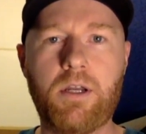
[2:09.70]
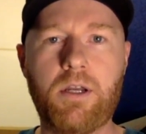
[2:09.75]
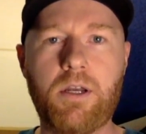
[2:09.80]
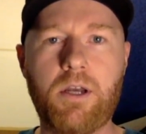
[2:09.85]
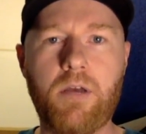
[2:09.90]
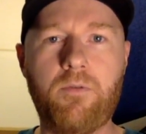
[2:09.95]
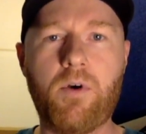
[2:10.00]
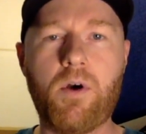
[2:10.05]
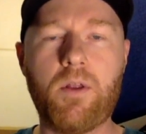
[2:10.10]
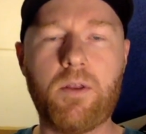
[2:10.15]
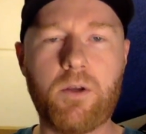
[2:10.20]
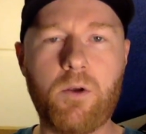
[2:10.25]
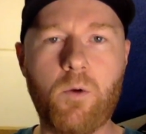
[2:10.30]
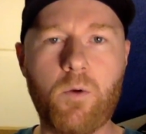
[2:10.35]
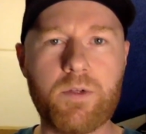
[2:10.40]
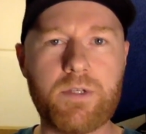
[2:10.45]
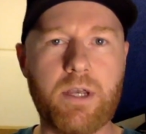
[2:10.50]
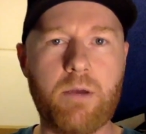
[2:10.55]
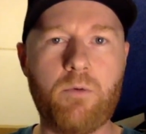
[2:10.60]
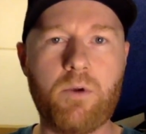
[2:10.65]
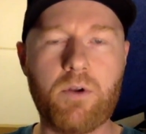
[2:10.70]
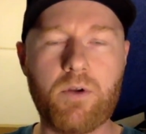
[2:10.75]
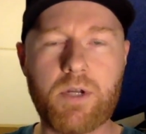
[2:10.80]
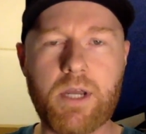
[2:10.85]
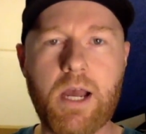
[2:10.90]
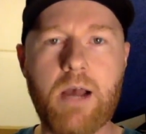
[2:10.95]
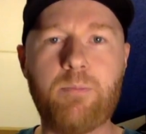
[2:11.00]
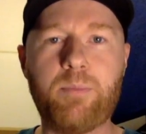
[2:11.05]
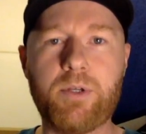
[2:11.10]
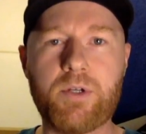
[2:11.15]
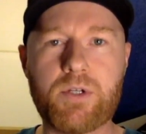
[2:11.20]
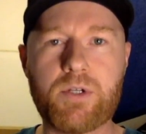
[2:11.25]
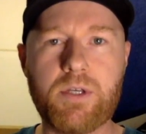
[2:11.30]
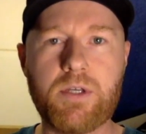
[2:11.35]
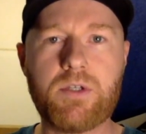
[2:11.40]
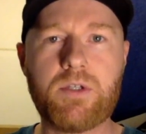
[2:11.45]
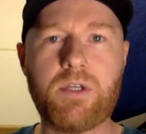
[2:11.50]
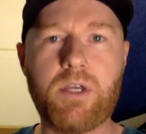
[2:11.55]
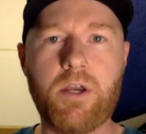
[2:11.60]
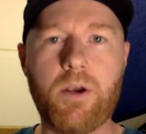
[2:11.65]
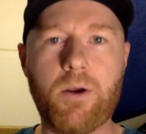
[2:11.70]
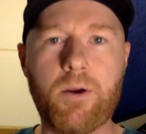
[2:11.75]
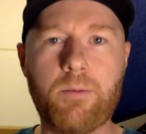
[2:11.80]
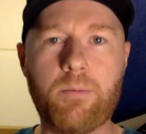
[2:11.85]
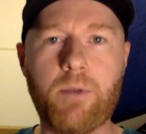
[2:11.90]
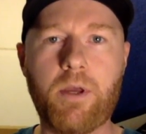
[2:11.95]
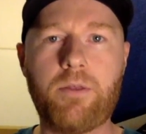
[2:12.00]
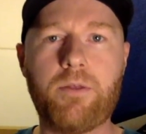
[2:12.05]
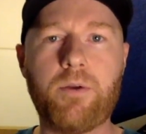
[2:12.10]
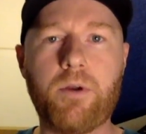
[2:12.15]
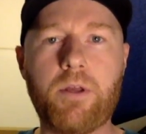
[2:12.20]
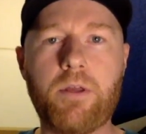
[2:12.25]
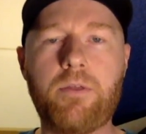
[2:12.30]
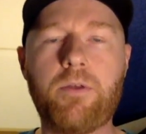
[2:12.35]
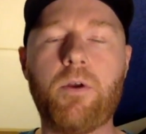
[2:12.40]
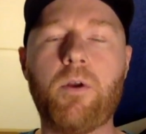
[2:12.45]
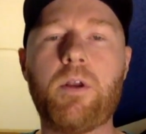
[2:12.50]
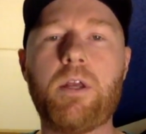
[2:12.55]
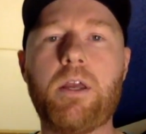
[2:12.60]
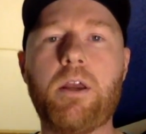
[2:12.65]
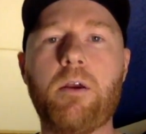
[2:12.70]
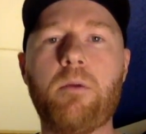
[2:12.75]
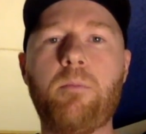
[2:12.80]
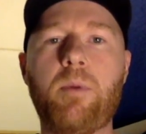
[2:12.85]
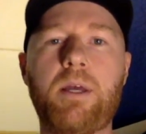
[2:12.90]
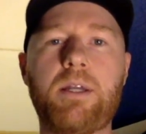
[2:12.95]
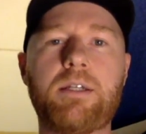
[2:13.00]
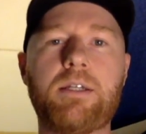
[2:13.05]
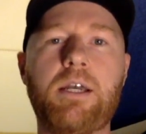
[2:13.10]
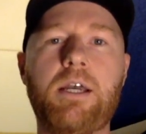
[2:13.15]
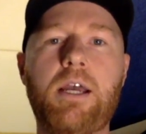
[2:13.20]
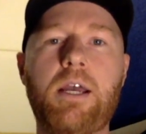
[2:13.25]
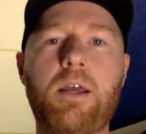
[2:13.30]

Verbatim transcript: of all the goals I want to accomplish this year, my 33rd year, but